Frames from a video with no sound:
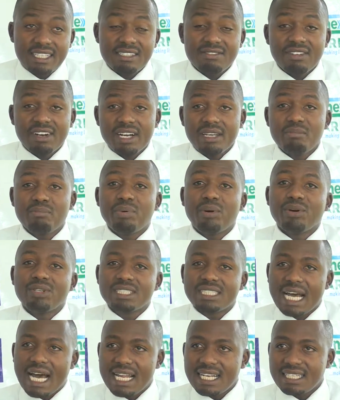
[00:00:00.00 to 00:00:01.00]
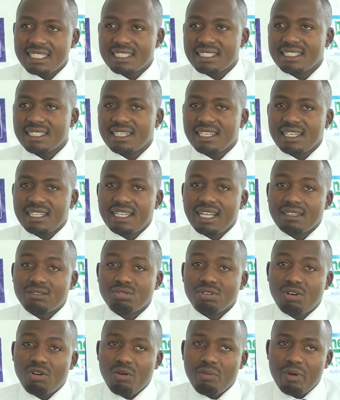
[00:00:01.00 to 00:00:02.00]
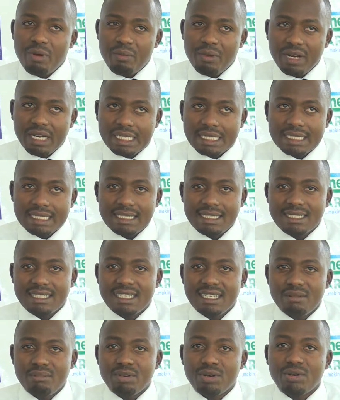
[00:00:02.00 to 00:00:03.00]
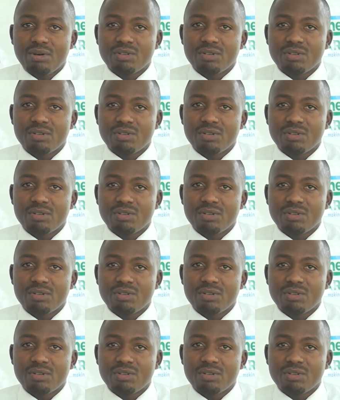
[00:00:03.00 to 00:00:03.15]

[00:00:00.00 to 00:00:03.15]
And it's very important that we commemorate this day